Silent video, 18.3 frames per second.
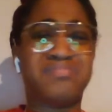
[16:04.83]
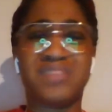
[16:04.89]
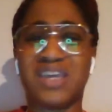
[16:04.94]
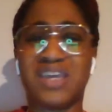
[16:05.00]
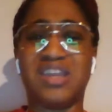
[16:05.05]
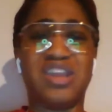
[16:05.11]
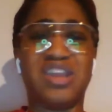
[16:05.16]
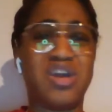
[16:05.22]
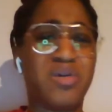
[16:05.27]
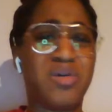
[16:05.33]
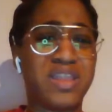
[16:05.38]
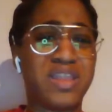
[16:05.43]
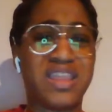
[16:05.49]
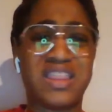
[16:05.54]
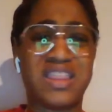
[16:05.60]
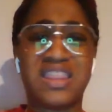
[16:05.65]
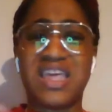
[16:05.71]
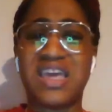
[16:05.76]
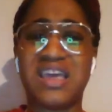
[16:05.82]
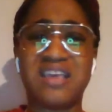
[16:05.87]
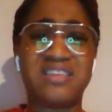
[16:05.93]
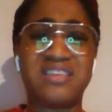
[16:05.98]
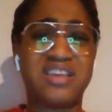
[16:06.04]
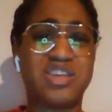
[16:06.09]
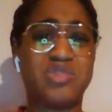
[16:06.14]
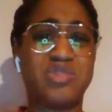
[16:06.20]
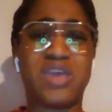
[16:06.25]
Knowing the things
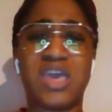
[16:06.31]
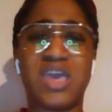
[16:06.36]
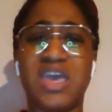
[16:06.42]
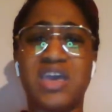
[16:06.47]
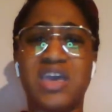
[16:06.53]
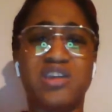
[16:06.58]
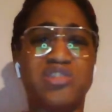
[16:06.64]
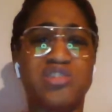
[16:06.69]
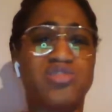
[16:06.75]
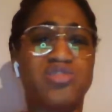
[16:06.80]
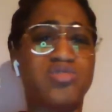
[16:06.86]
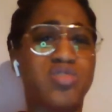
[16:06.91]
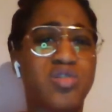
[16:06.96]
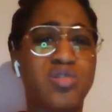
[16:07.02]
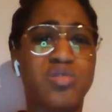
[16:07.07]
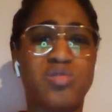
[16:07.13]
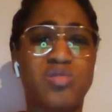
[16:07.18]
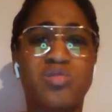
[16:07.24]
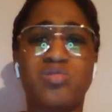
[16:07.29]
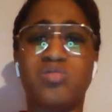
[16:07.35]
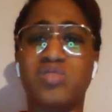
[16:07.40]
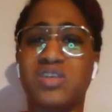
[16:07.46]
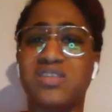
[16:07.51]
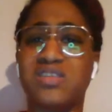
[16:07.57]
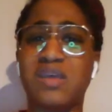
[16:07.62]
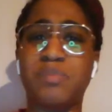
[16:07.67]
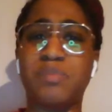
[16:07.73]
that you can control,
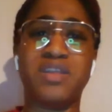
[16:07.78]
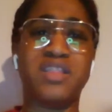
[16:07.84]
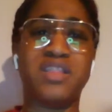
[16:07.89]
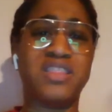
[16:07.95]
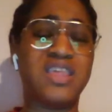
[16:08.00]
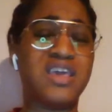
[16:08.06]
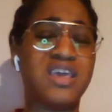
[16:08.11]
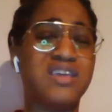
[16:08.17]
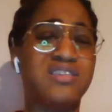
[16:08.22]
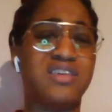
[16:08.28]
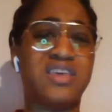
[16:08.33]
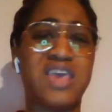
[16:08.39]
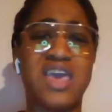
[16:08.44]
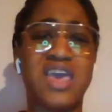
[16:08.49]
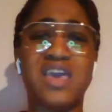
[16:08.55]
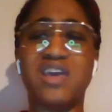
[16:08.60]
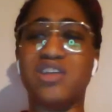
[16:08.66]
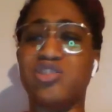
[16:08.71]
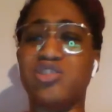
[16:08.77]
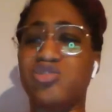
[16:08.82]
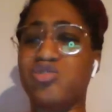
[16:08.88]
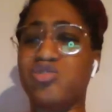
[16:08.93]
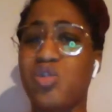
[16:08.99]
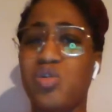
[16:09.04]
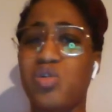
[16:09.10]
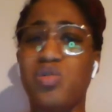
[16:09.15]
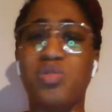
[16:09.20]
accepting the things you can't
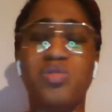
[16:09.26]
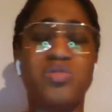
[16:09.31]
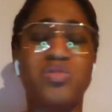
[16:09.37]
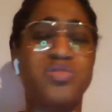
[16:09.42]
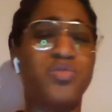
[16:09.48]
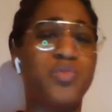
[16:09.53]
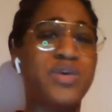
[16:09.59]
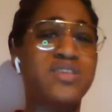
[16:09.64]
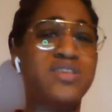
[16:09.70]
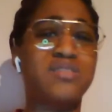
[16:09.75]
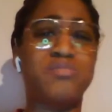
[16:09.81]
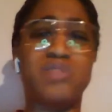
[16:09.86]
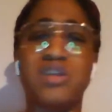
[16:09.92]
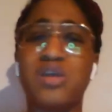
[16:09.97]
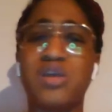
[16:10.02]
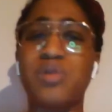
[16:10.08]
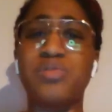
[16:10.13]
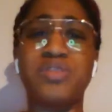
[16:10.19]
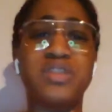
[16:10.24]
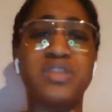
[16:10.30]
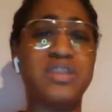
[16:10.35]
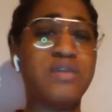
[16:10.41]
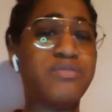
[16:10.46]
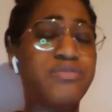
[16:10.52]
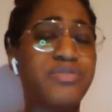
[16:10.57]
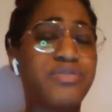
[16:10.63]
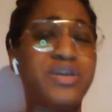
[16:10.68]
control, the wisdom to know the
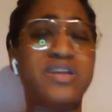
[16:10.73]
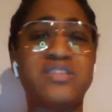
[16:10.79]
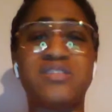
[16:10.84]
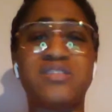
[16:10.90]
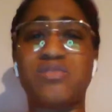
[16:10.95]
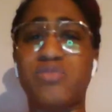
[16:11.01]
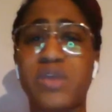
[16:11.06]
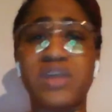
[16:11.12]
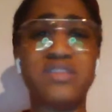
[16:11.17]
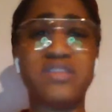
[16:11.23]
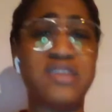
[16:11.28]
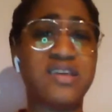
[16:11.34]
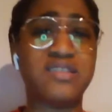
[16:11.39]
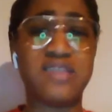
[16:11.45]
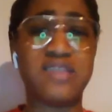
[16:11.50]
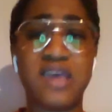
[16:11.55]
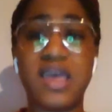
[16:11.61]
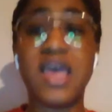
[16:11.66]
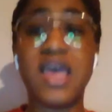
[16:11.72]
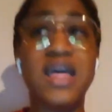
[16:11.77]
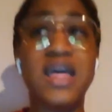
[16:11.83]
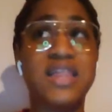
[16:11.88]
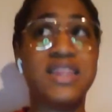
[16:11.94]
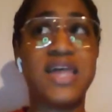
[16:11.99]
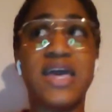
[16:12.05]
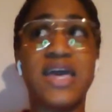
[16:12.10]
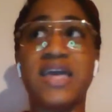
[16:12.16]
difference, and
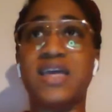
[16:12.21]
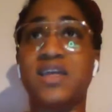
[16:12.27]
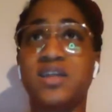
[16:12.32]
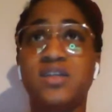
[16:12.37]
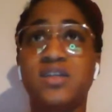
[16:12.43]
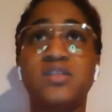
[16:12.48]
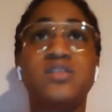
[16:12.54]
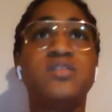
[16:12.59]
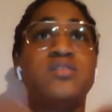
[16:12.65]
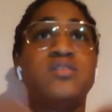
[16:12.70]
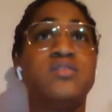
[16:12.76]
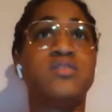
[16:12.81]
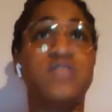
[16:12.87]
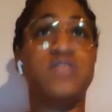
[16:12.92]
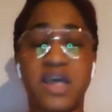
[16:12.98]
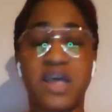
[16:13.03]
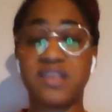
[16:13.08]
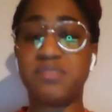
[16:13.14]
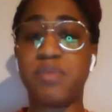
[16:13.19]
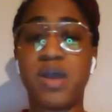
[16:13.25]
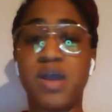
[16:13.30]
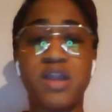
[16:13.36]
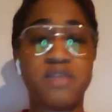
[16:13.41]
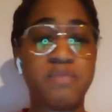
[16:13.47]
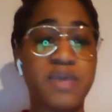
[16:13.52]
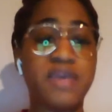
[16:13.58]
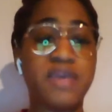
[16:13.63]
like that's part
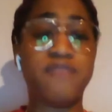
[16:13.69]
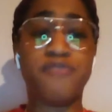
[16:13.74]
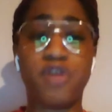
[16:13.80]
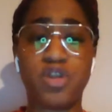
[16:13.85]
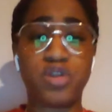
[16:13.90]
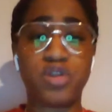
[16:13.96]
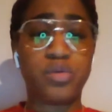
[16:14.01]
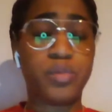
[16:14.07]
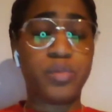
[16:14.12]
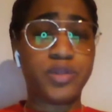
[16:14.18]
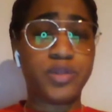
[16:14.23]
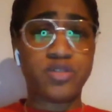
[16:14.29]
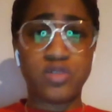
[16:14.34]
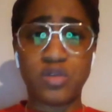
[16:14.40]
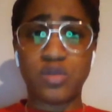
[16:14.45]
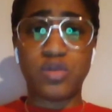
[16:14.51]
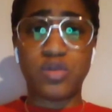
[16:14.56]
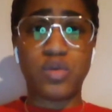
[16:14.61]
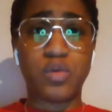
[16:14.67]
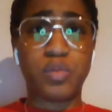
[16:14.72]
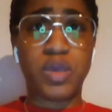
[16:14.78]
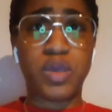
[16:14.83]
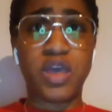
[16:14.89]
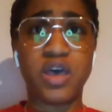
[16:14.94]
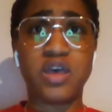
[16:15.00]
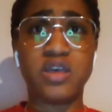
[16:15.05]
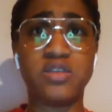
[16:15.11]
of being vulnerable too,
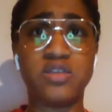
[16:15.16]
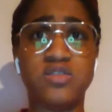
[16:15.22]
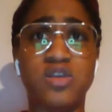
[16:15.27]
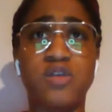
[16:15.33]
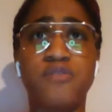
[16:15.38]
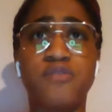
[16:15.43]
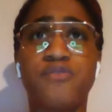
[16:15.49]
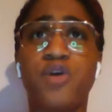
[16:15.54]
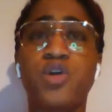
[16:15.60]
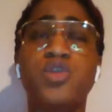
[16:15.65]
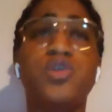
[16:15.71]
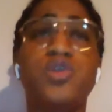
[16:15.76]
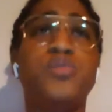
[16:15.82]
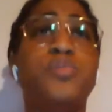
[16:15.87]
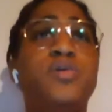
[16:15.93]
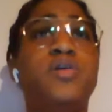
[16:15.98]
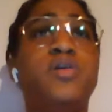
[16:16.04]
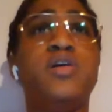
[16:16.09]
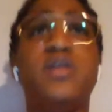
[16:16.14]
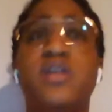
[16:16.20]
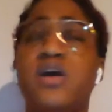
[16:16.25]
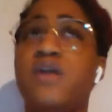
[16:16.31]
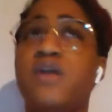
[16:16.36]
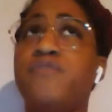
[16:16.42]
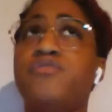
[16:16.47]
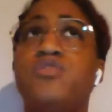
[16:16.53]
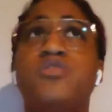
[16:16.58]
because you're vulnerable
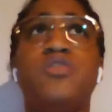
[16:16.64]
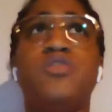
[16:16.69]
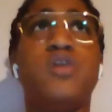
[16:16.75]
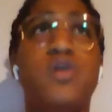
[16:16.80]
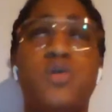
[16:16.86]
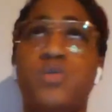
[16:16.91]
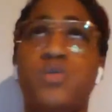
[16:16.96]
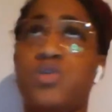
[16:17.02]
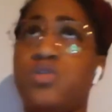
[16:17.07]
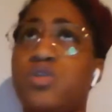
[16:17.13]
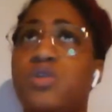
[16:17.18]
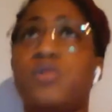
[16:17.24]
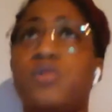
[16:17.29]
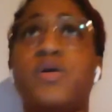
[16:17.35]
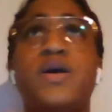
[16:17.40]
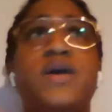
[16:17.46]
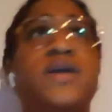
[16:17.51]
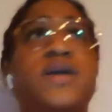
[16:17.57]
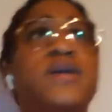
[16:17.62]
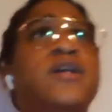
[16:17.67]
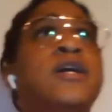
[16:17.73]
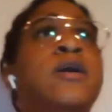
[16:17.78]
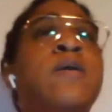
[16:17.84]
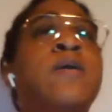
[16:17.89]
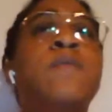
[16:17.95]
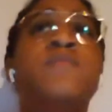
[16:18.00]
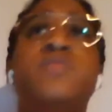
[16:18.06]
enough to know, you know what,
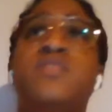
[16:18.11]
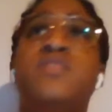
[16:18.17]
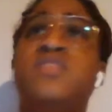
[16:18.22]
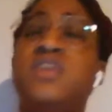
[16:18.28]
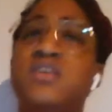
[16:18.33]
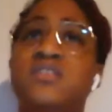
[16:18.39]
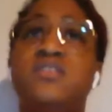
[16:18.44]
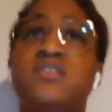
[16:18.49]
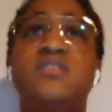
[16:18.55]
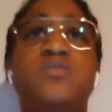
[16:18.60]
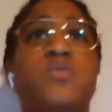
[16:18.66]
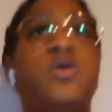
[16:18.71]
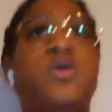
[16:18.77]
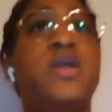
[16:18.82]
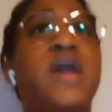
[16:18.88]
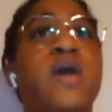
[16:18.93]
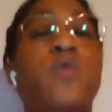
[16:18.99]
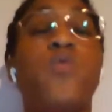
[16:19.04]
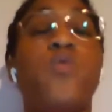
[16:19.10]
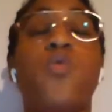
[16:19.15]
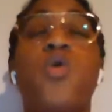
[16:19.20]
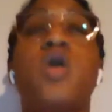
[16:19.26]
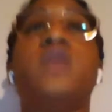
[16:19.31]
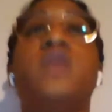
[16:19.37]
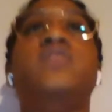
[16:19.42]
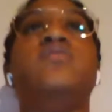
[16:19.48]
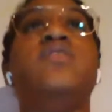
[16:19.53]
this is what I
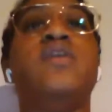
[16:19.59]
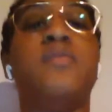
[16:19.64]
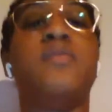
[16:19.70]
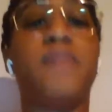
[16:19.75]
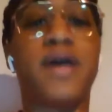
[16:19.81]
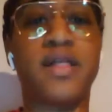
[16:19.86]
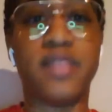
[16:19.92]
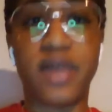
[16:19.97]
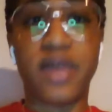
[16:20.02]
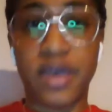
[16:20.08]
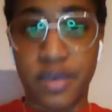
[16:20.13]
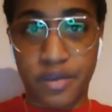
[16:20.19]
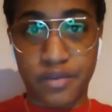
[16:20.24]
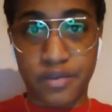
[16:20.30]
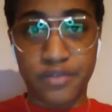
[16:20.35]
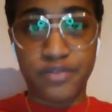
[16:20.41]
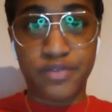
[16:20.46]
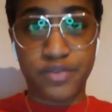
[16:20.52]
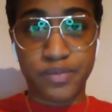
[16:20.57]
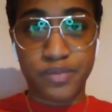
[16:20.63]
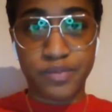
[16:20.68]
want in my life.